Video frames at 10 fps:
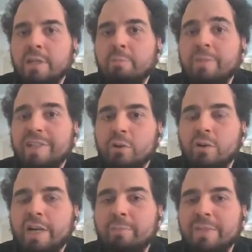In
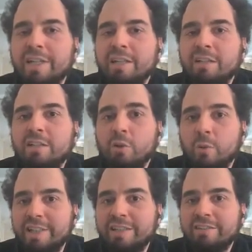particular, I mean, I
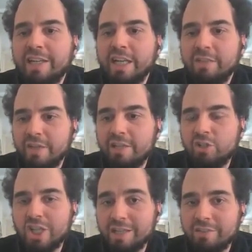know it has lightweight
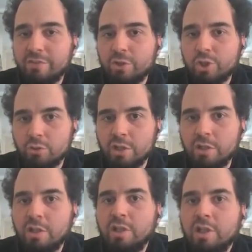checks for
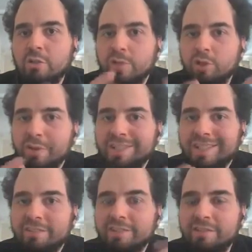sure to make sure that
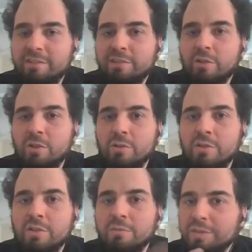there is,
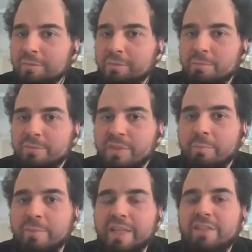
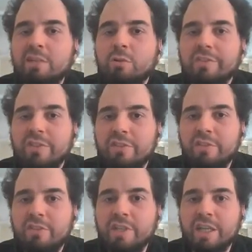some basic
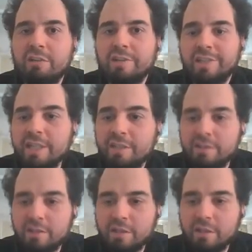consistency guaranteed.